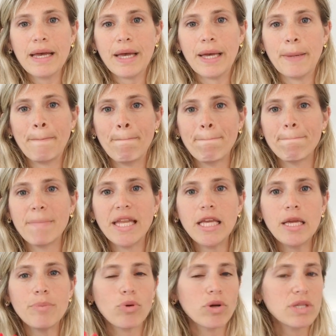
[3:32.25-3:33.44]

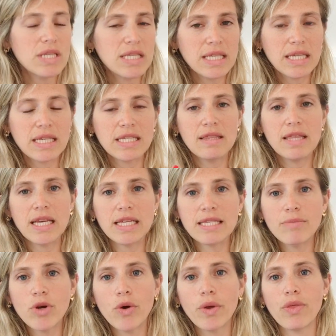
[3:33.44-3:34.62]
many processes and things
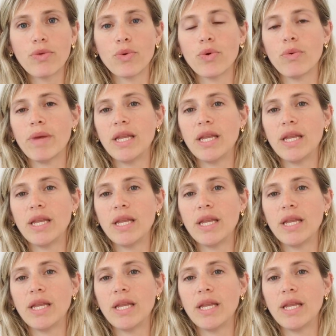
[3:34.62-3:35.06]
I'm going through,